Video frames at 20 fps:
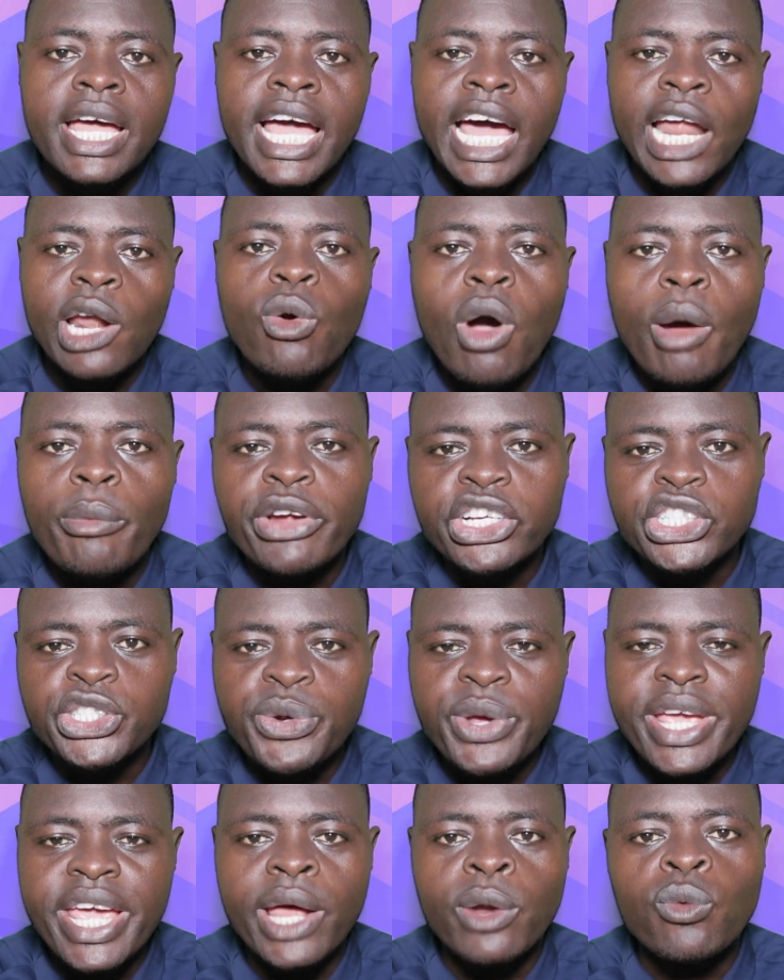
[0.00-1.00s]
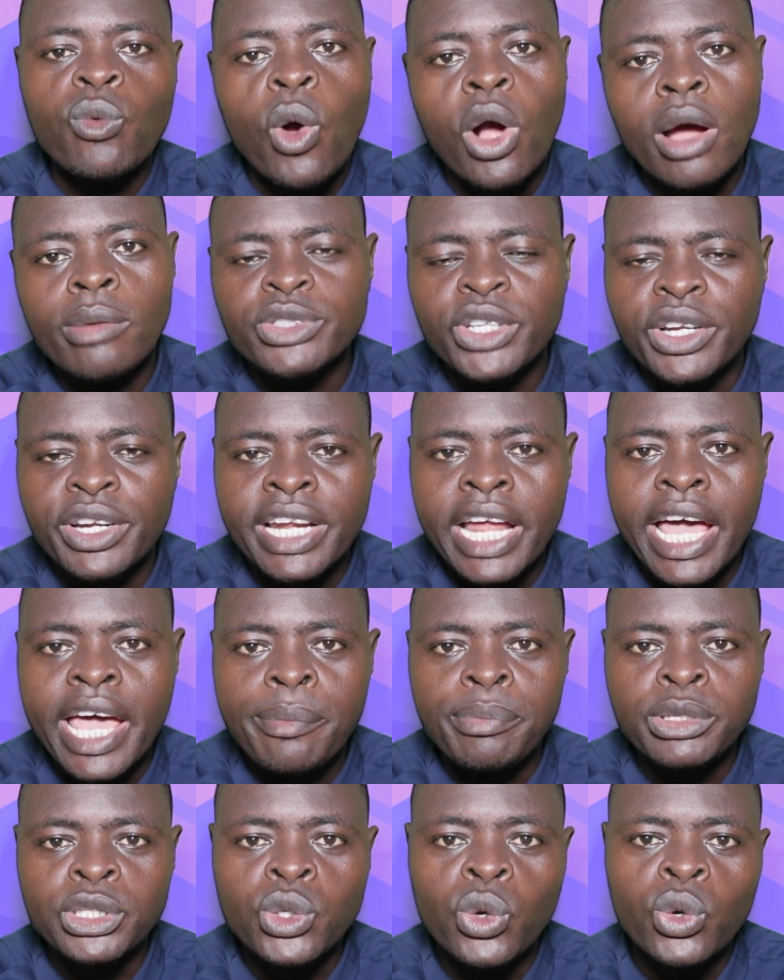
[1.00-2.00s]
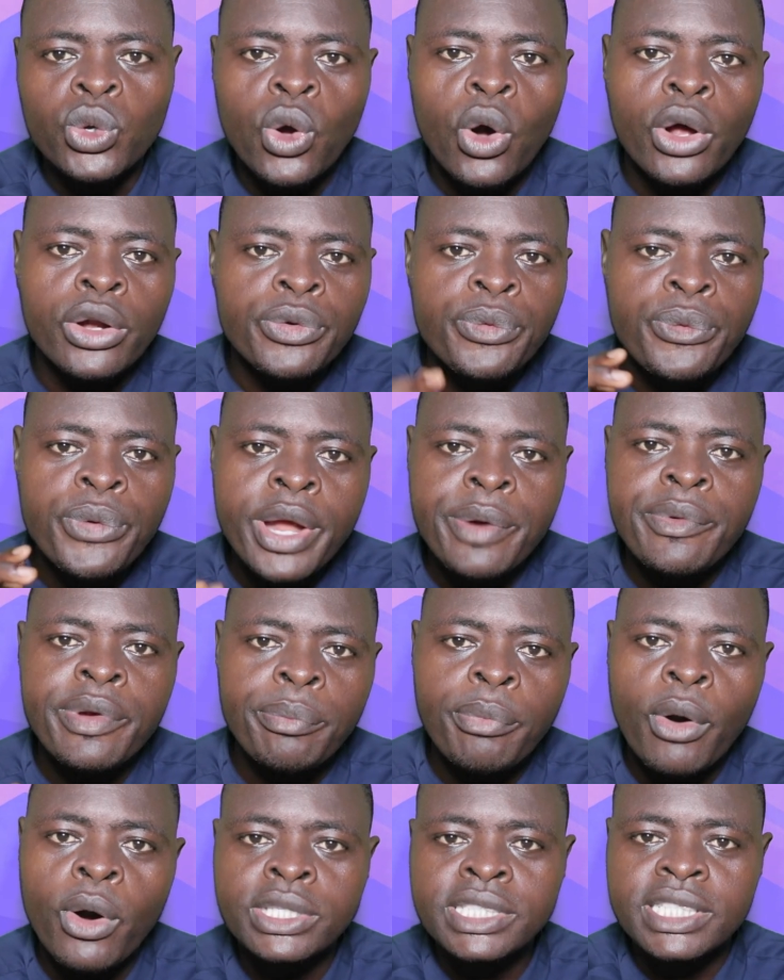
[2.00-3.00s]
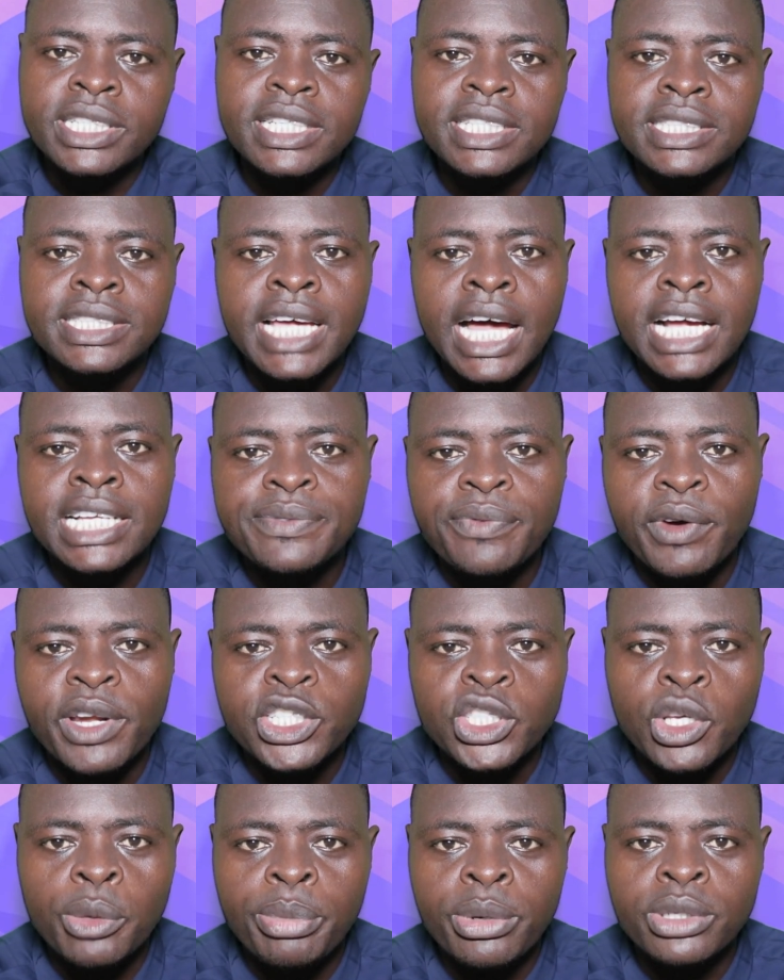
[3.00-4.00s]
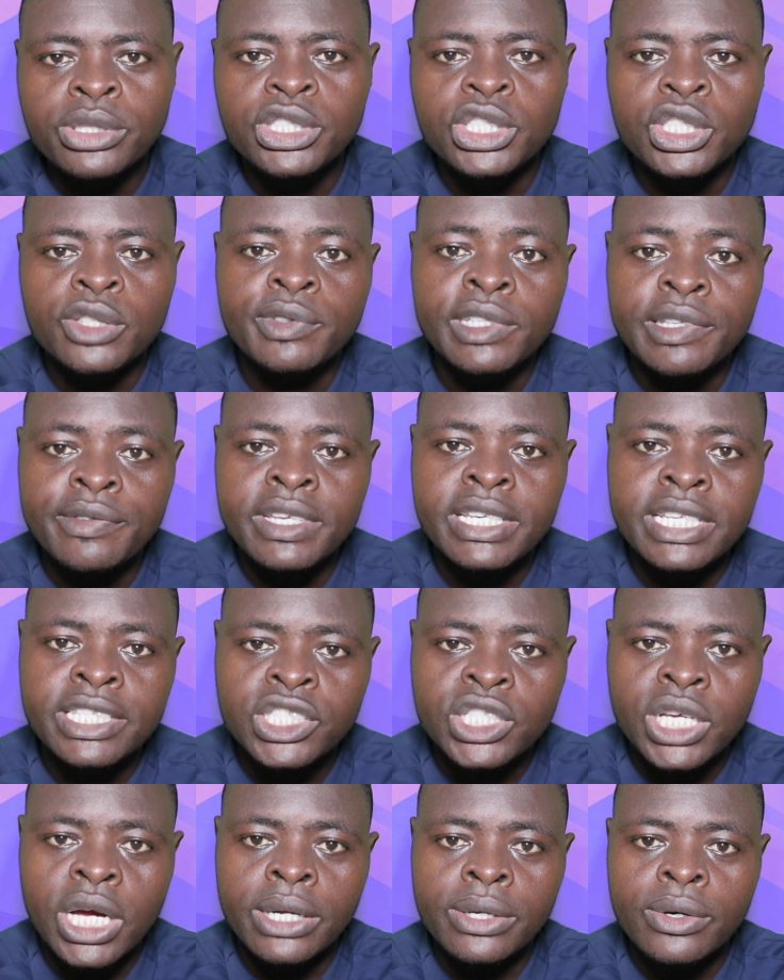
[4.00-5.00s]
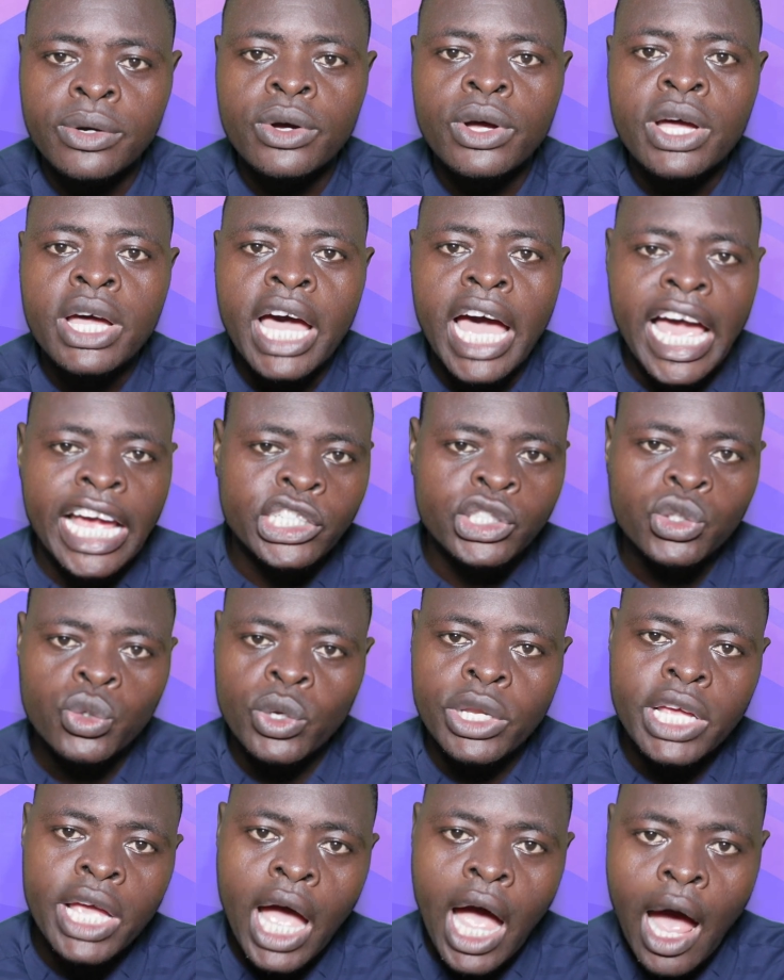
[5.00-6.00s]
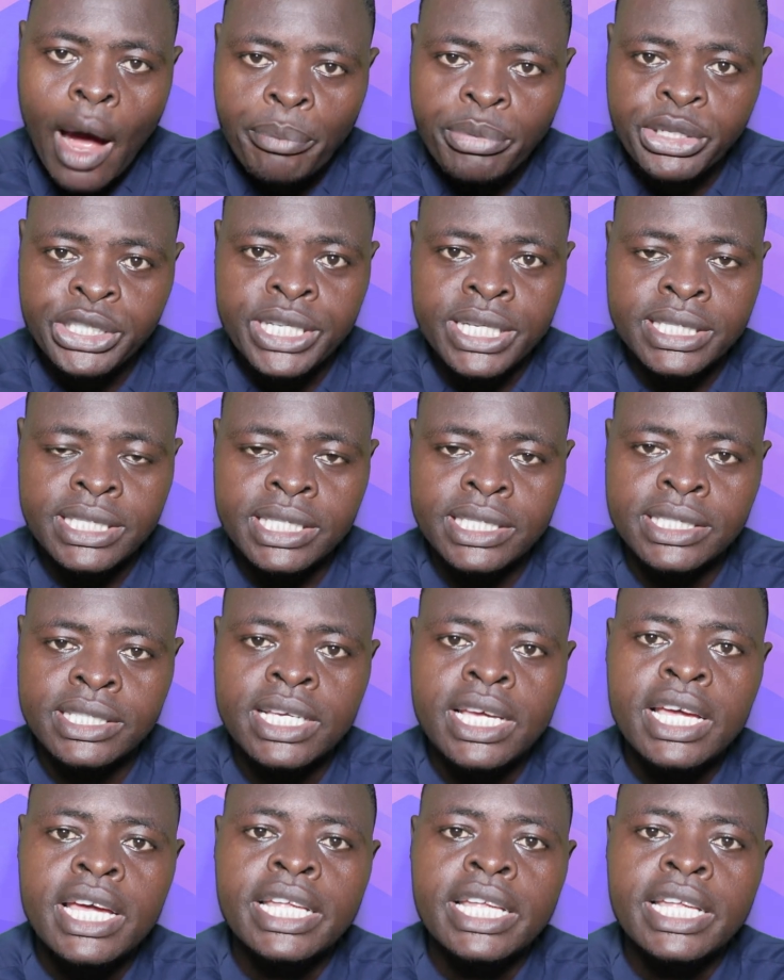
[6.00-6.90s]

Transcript: Hello, I'm Ray and welcome to another episode on Ray Report. Thanks for the support you've given this channel. I truly appreciate it.